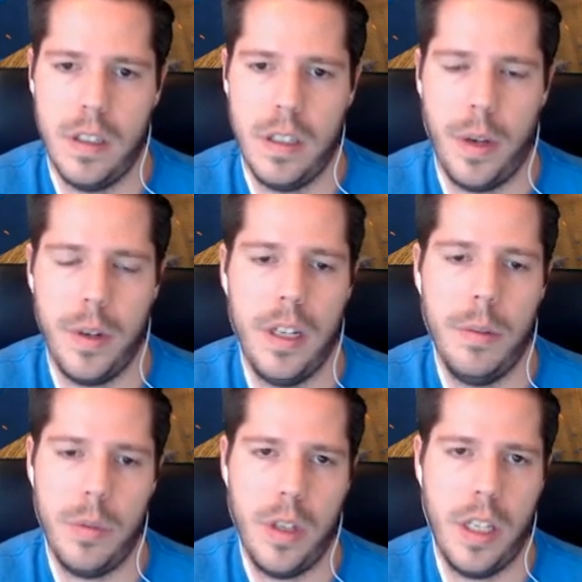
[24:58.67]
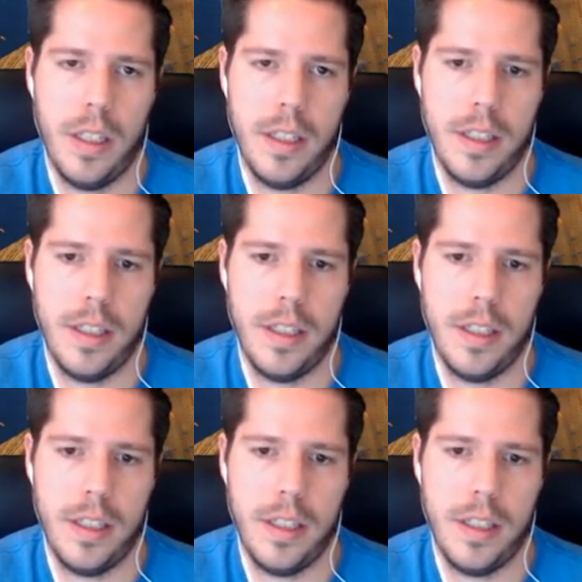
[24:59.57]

I need him to hit the